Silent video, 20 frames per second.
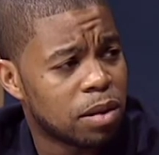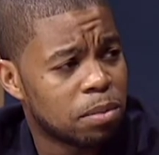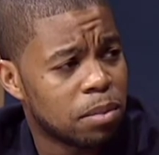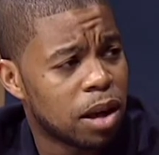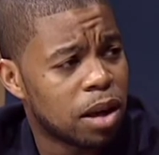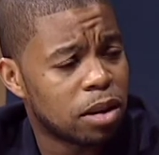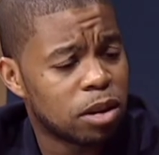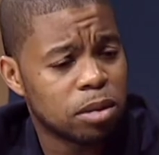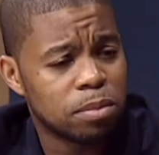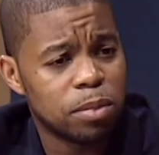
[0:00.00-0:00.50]

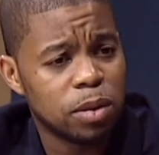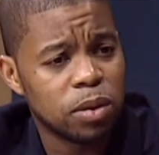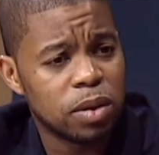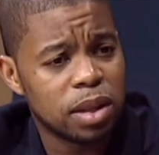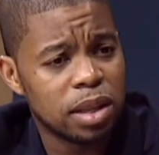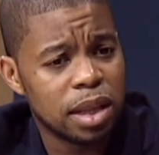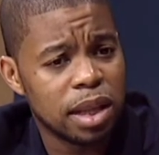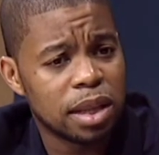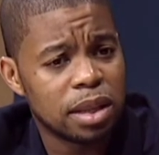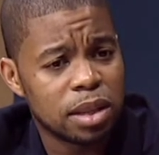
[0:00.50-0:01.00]
American
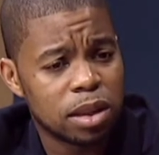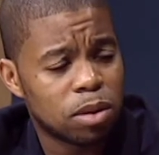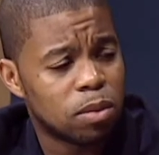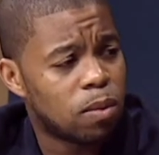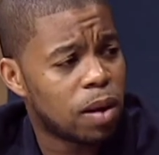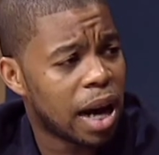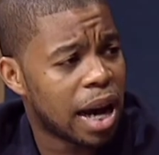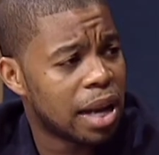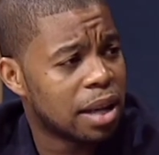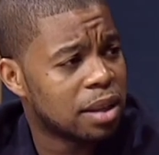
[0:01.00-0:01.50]
community is in
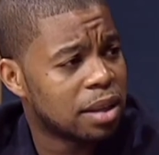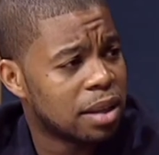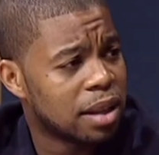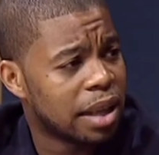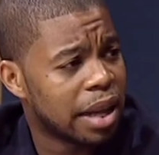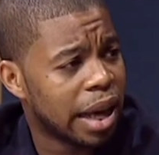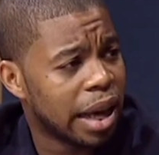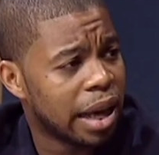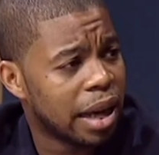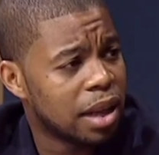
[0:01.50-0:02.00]
white, it's in
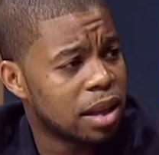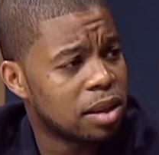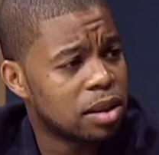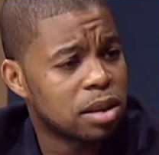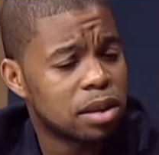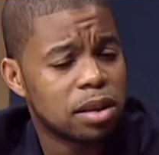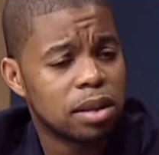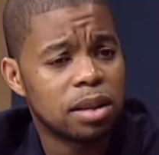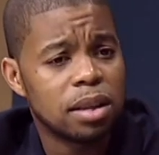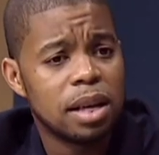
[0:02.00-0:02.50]
the
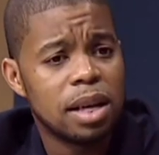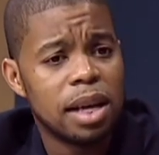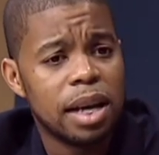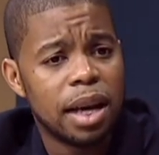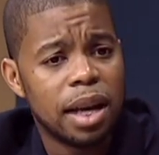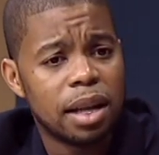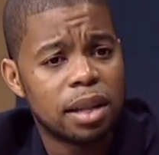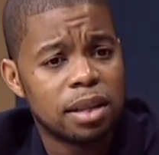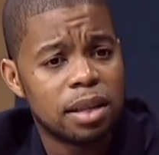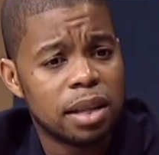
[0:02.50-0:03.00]
Asians,
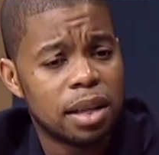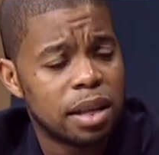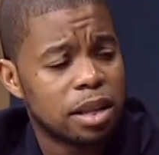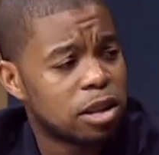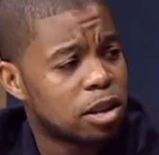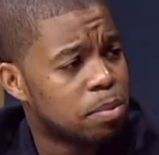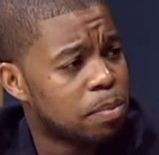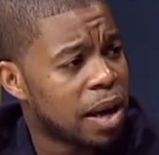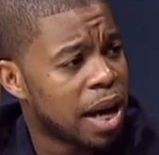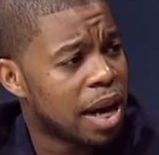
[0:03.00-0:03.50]
it's in
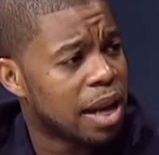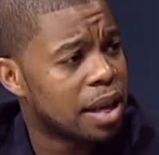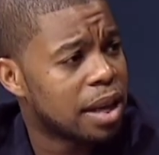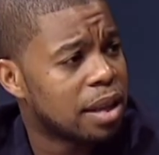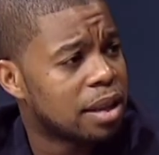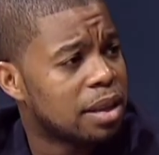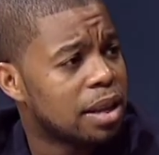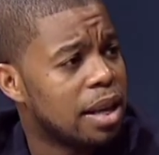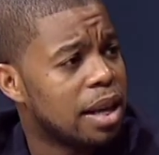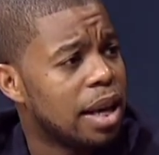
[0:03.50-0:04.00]

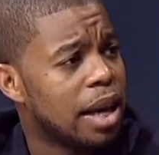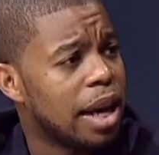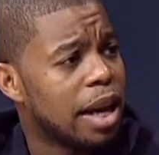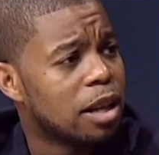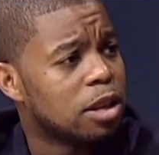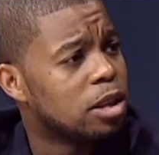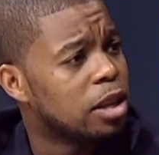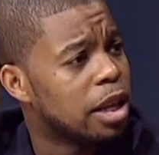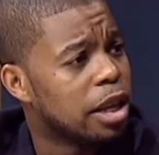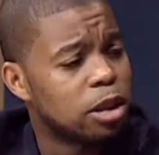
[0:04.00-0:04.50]
Hispanics,
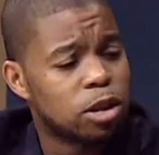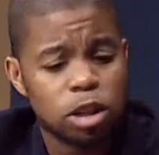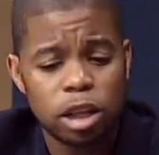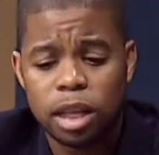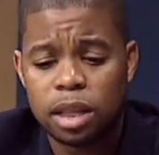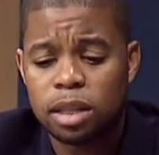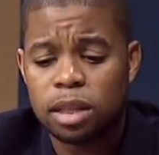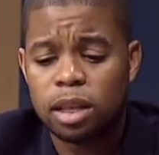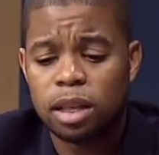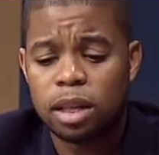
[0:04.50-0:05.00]

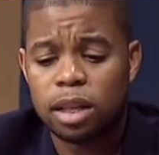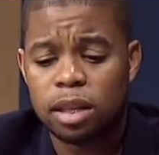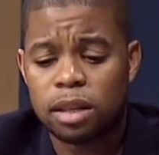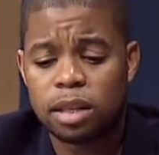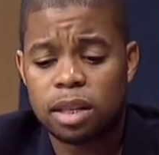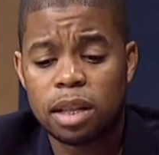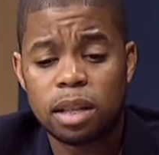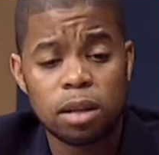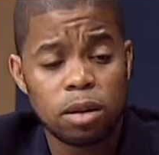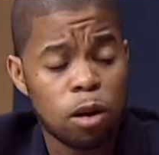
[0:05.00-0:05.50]
it's
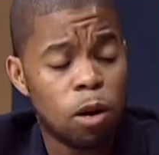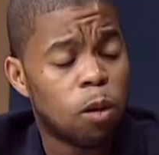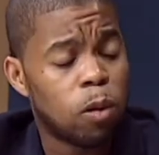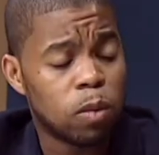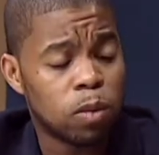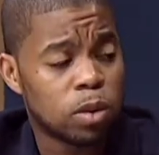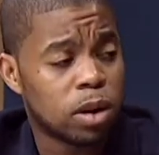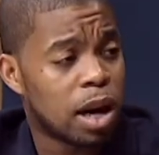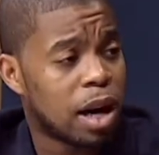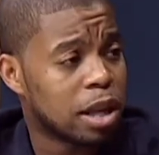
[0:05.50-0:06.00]
in the
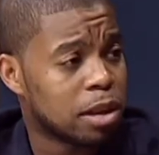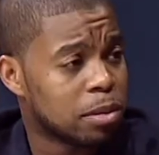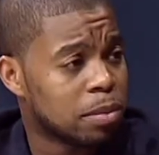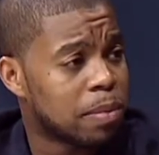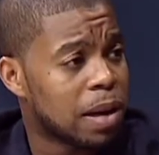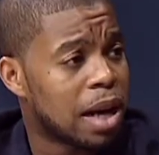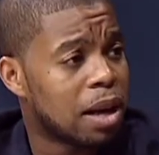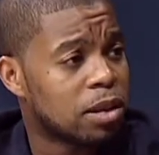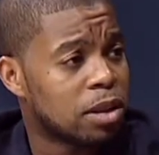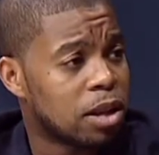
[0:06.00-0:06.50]
whole
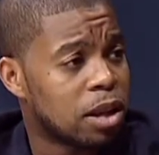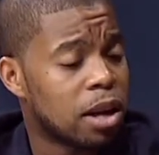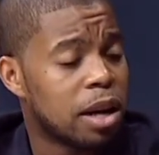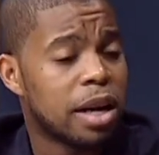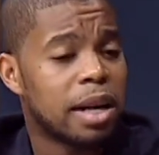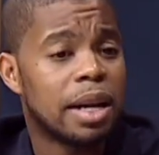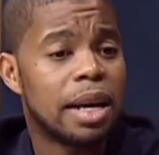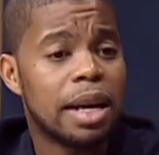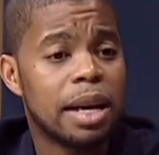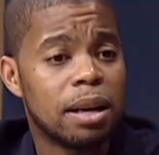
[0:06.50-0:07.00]
cosmopolitan
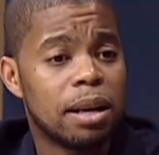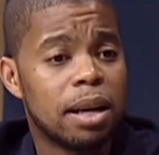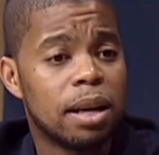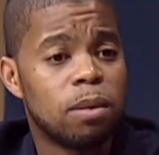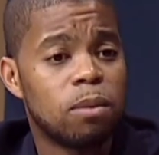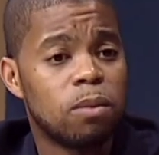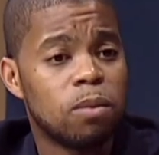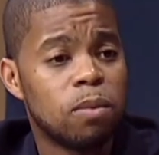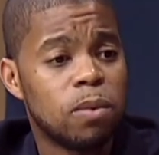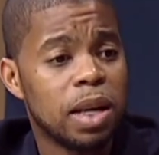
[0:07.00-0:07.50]
area.
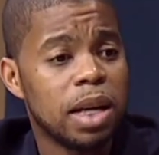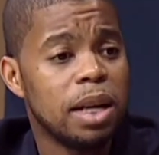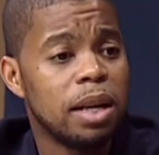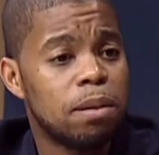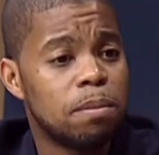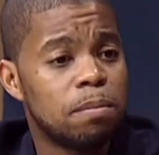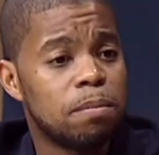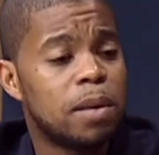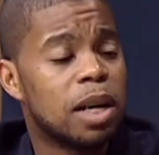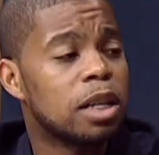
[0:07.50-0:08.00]
We
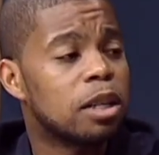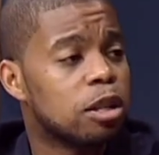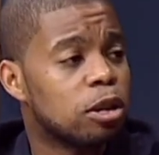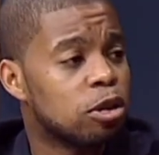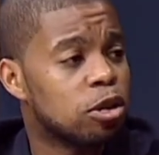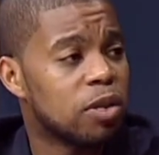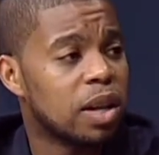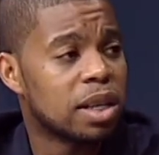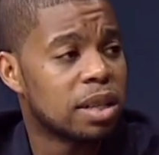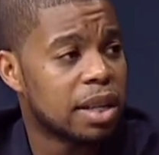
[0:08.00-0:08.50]
must
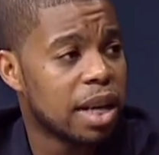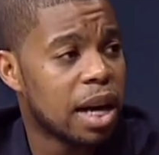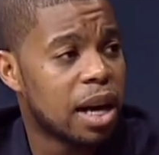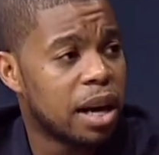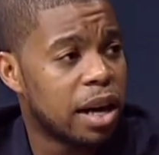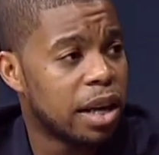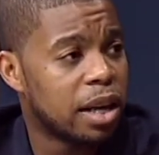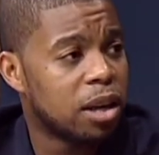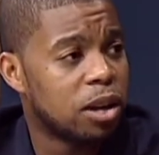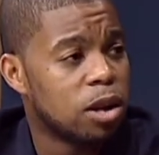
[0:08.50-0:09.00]
address the
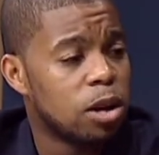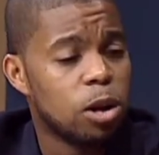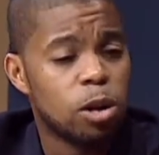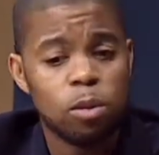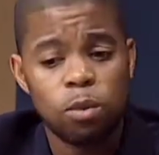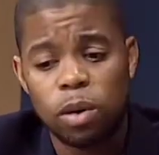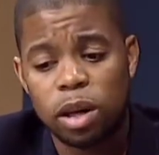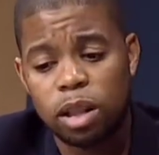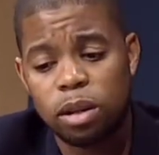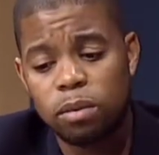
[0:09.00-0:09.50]
area,
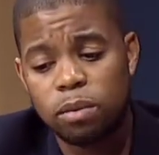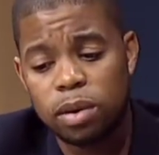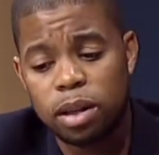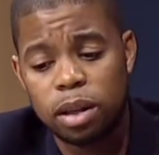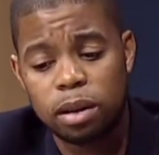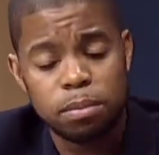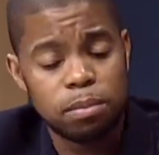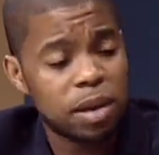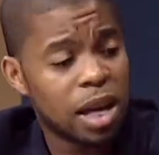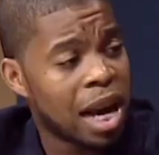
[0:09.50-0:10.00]
whether we're
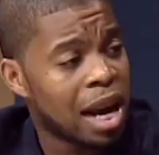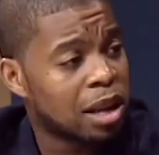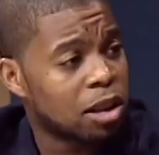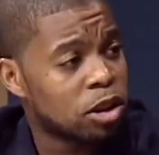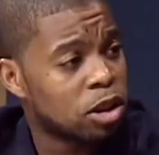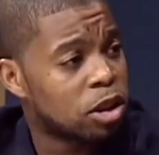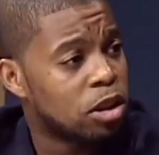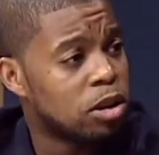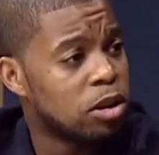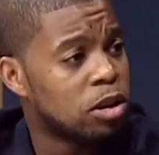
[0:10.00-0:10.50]
the Black
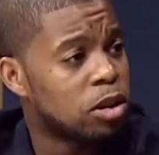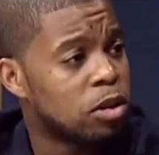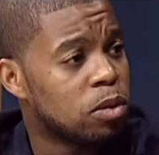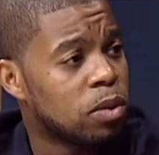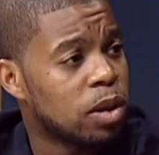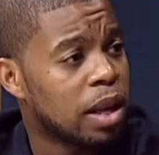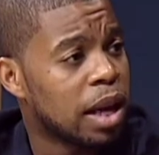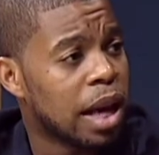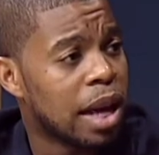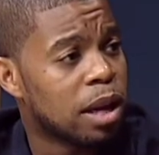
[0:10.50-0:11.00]
church or
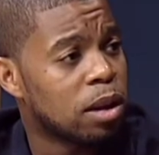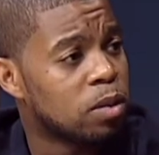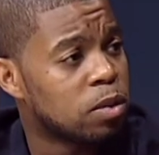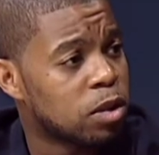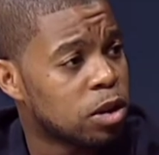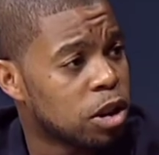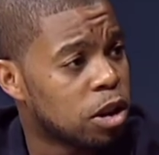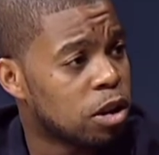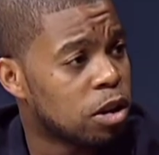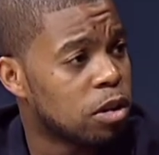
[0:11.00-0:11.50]
the Anglo
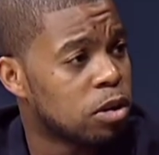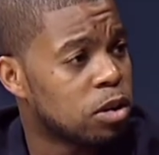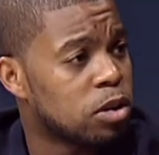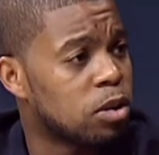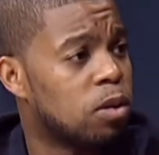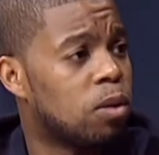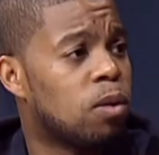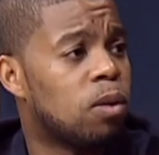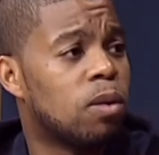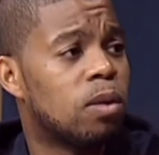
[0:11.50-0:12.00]
church
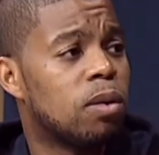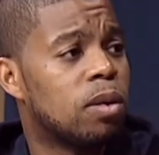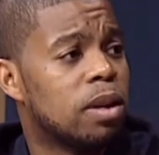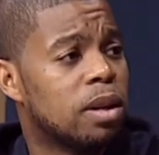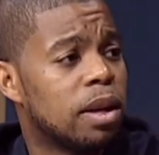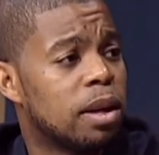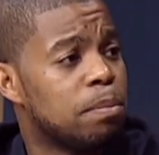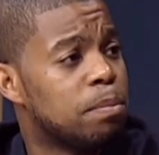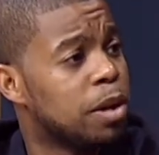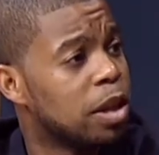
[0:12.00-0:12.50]
or
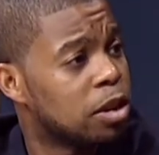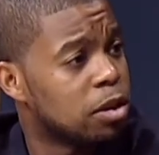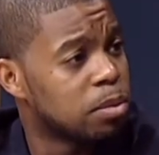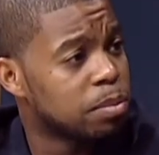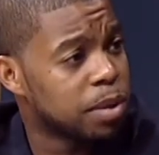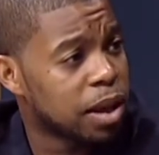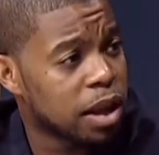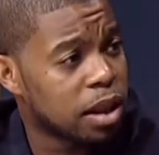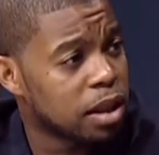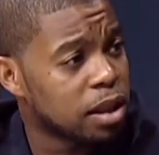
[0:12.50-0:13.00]
the
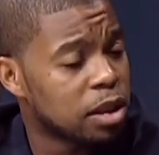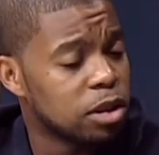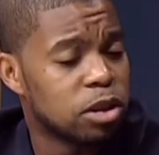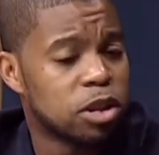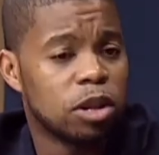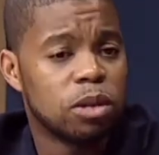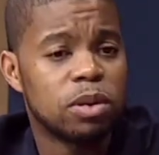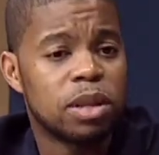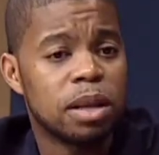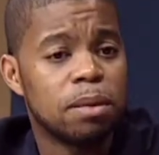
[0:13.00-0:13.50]
Episcopalian
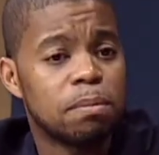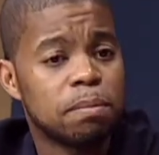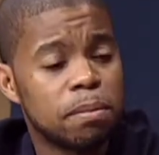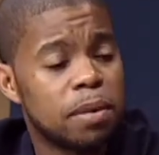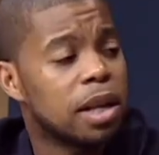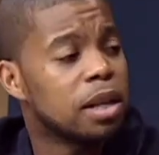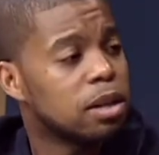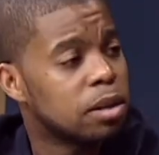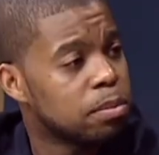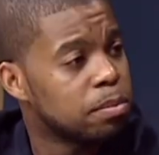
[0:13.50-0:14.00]
church. It
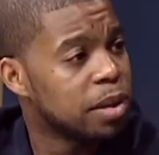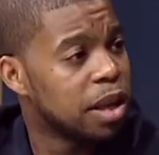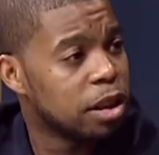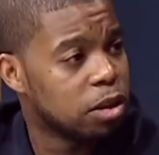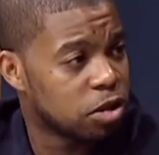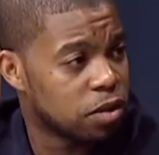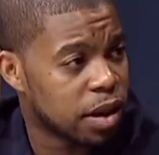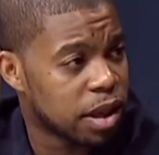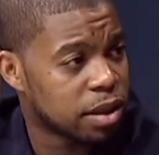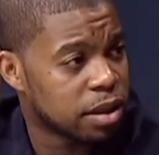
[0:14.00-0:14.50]
must be
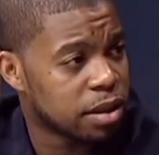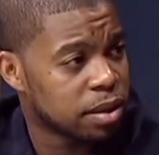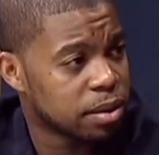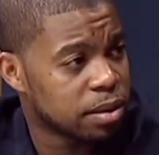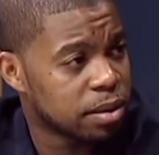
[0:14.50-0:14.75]
addressed.